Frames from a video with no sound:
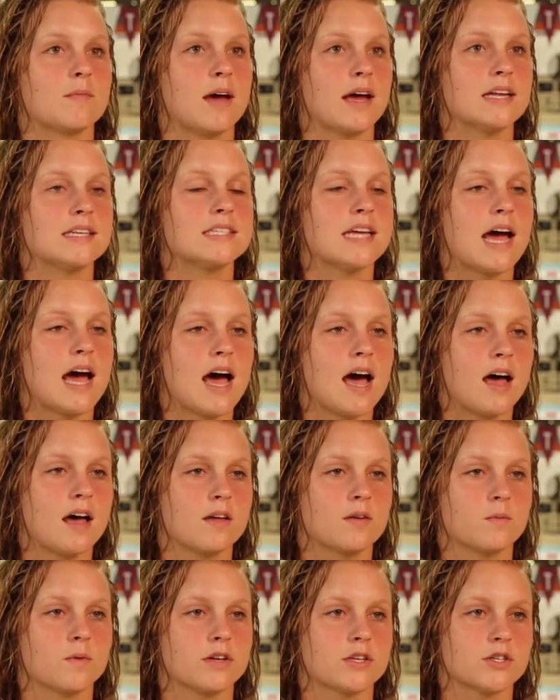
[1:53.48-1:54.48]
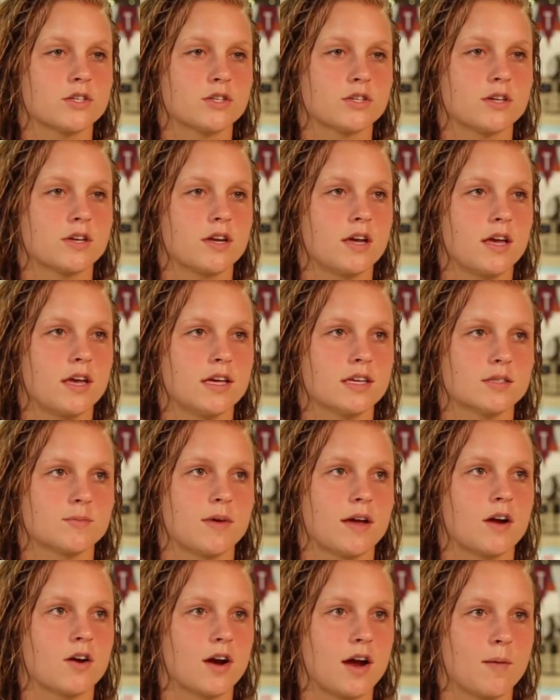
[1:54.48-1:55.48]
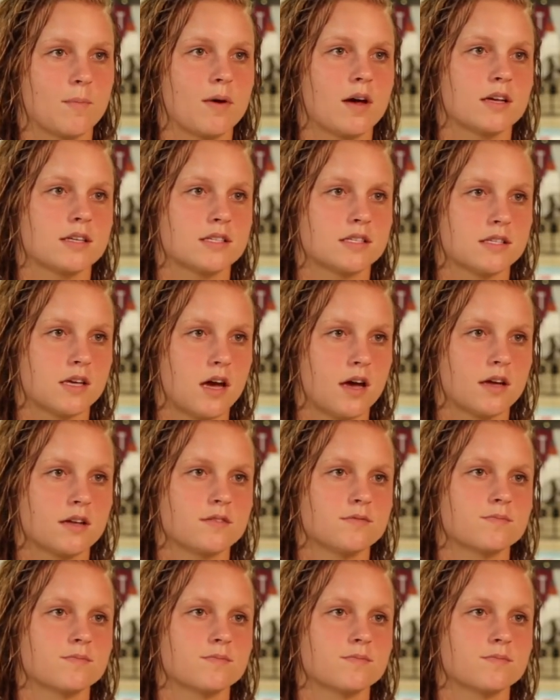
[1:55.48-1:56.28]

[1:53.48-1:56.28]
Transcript: my dad, which is my grandpa's son,